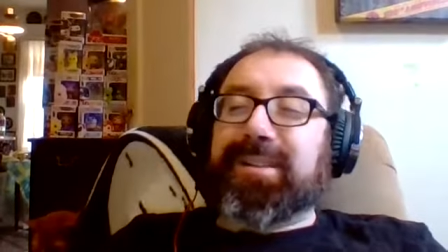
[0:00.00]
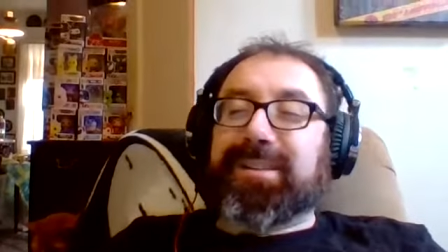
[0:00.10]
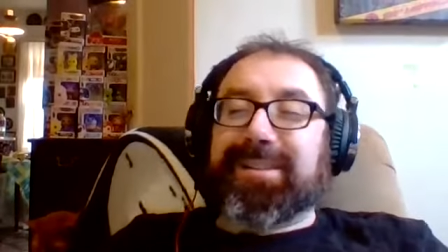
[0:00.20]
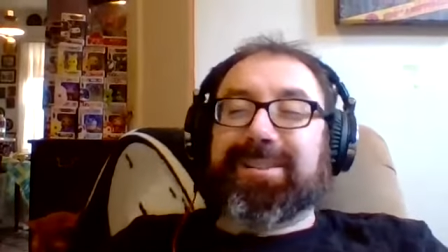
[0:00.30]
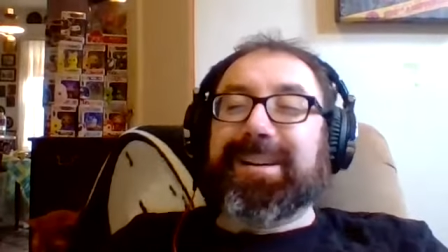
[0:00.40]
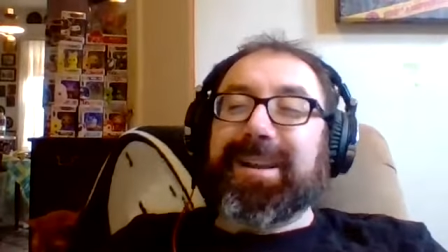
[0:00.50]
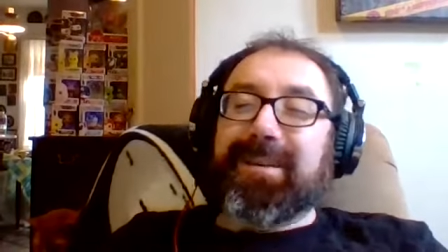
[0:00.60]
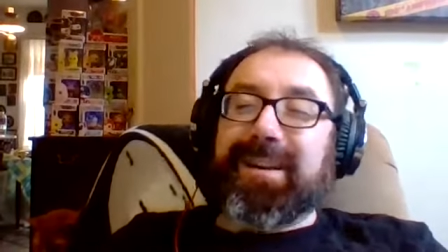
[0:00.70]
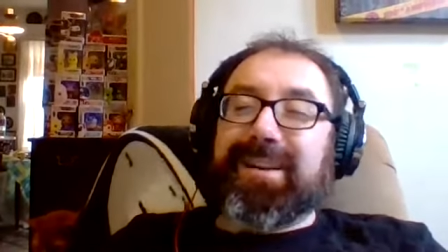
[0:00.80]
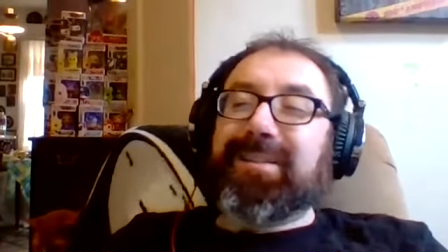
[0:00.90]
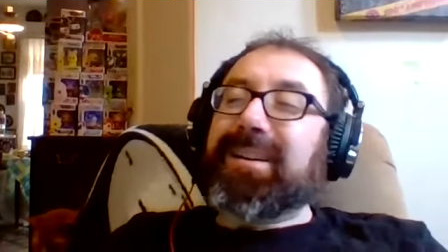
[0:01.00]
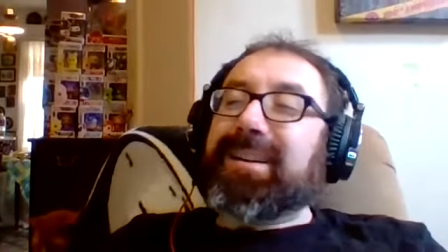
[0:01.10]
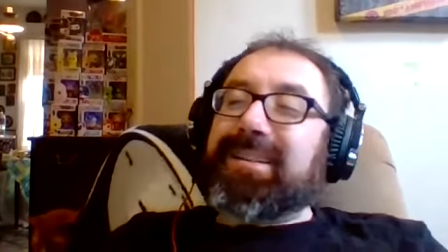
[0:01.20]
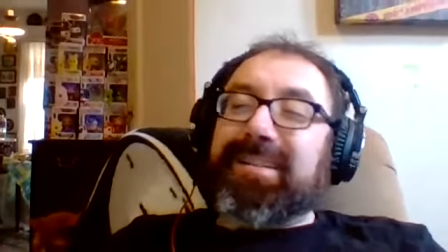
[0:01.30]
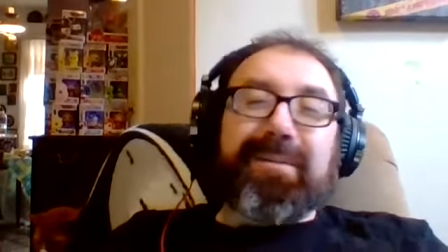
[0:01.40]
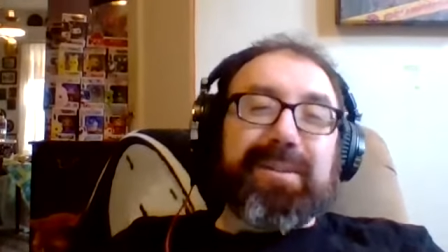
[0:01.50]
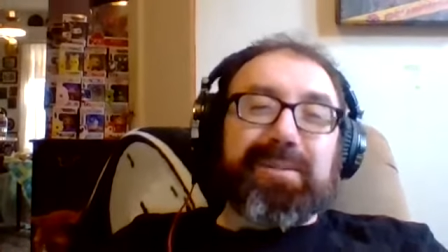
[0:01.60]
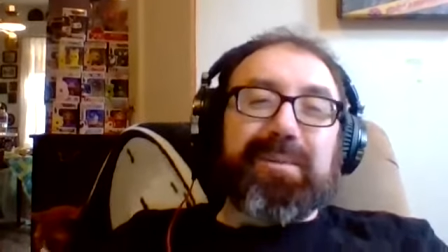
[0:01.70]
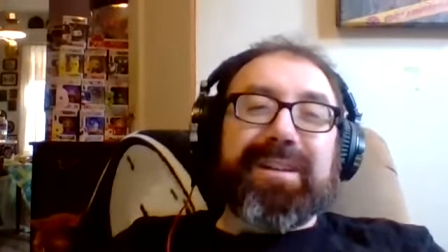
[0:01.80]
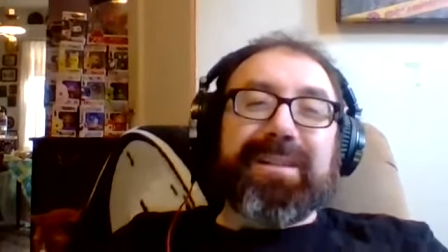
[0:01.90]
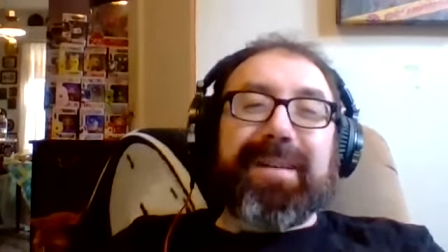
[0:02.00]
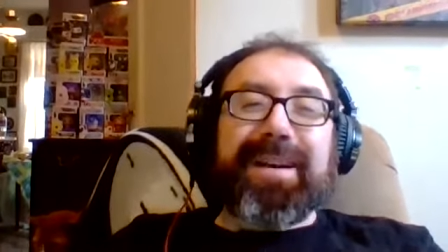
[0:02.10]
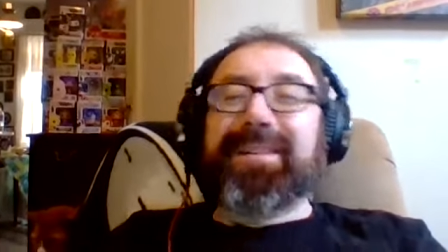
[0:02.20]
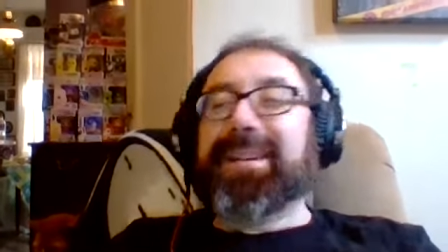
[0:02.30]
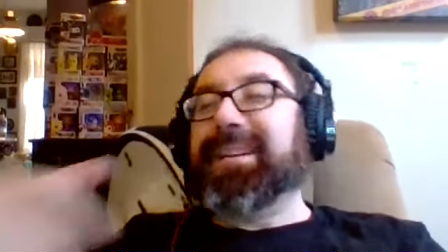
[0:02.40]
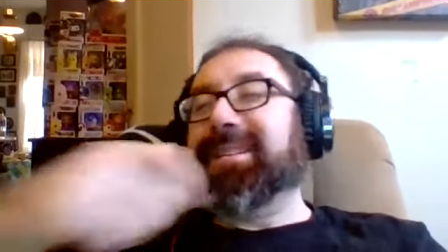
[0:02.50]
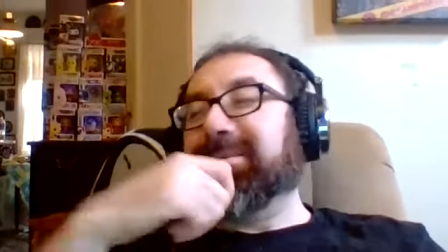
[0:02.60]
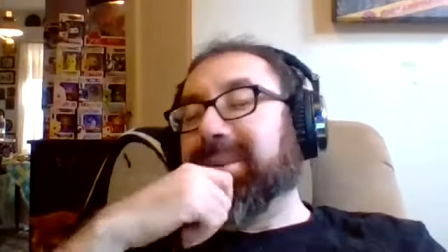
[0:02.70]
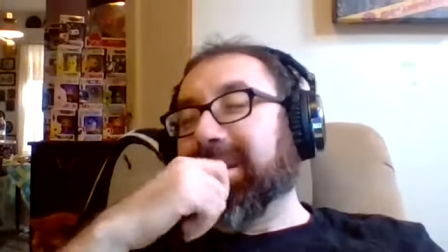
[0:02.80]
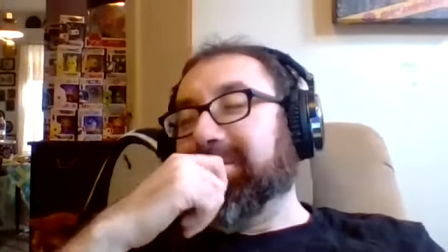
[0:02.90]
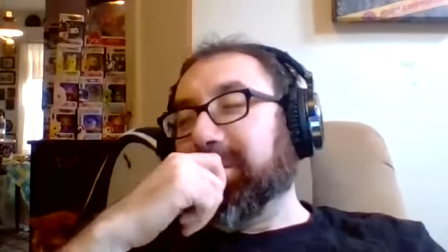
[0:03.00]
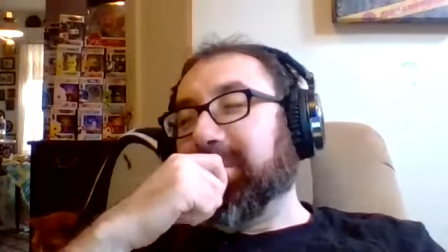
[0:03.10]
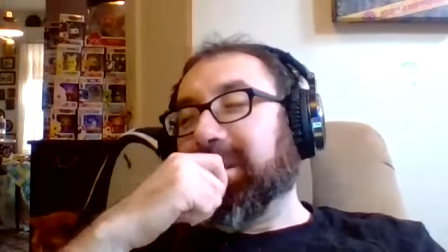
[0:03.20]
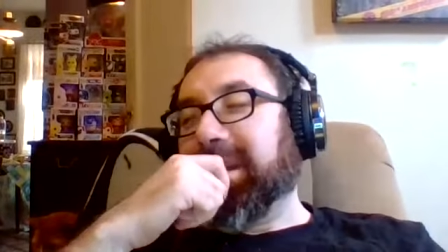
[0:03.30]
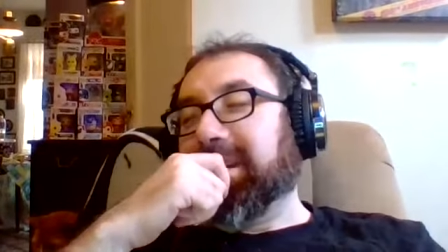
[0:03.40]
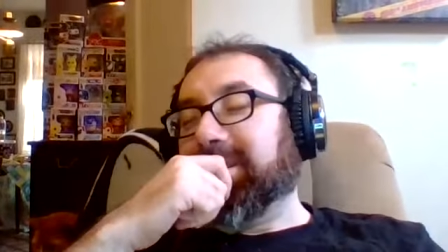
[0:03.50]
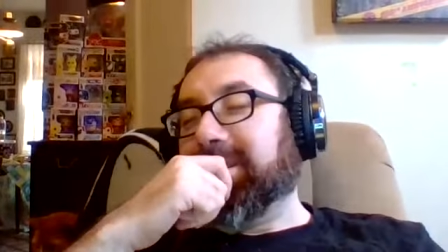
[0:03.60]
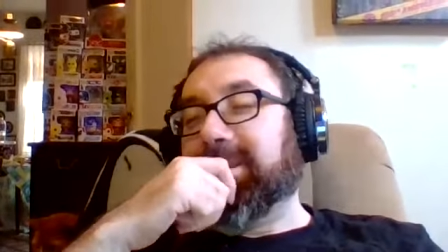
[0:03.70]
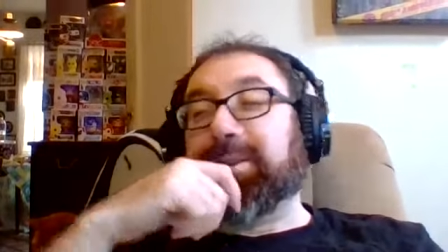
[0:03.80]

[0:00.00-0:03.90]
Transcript: She's just looking at me now. Say what you will about like whatever, but like she's a